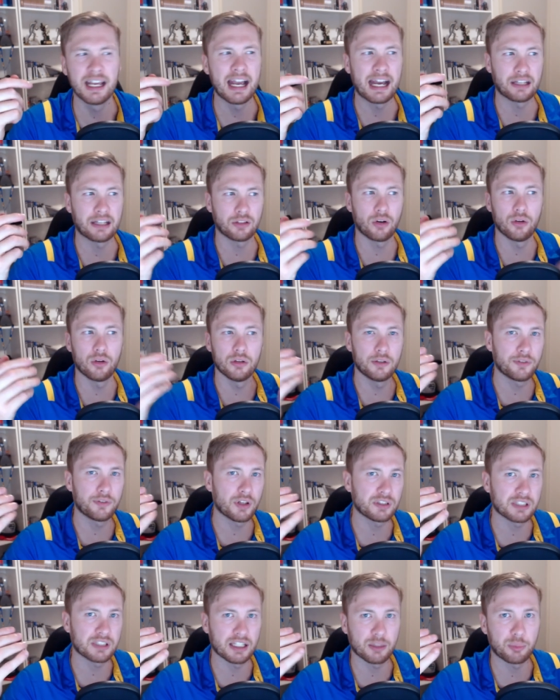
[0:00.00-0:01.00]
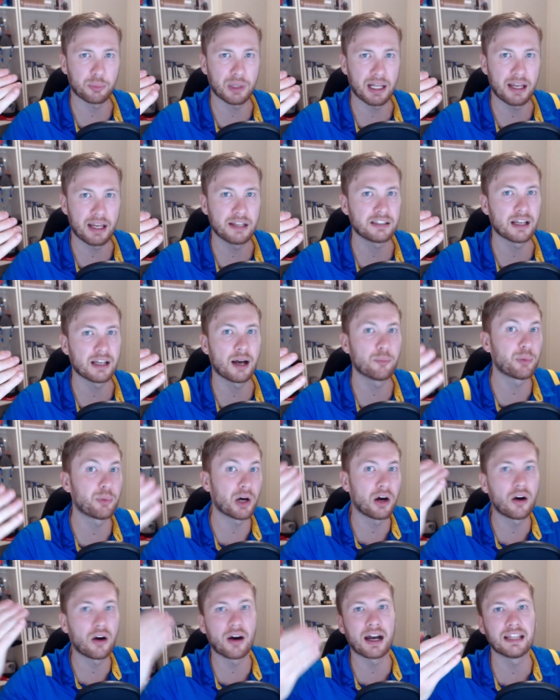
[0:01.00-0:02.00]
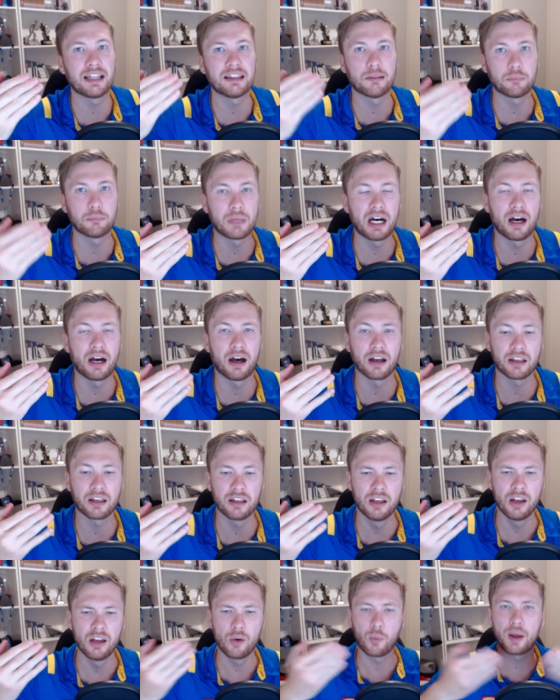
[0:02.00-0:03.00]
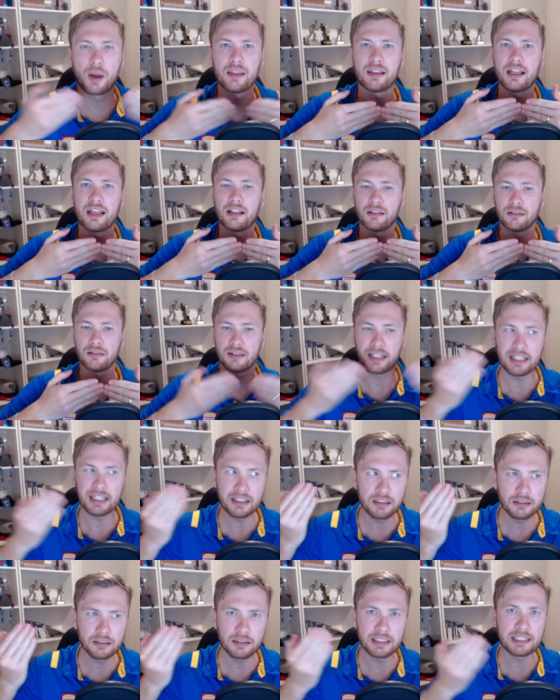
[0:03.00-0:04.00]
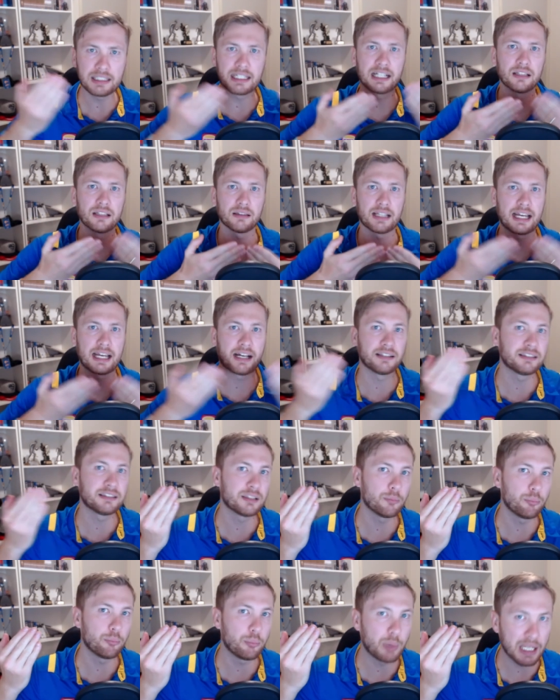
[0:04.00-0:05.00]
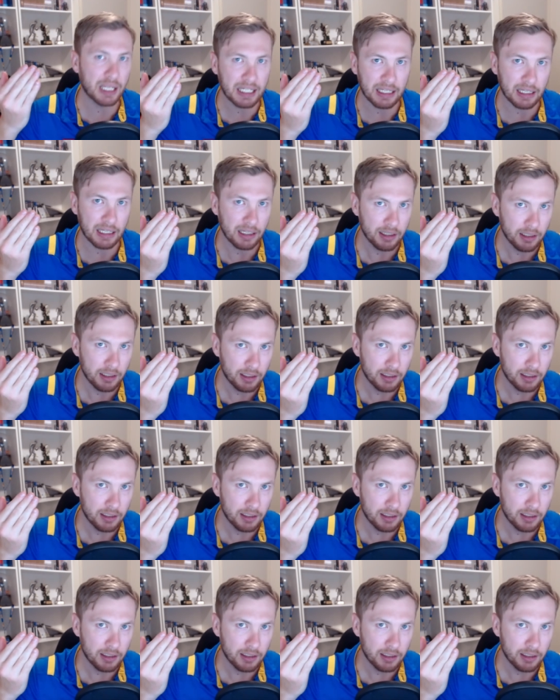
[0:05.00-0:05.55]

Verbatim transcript: and all of those other players are behind the mark where they're legally allowed to be.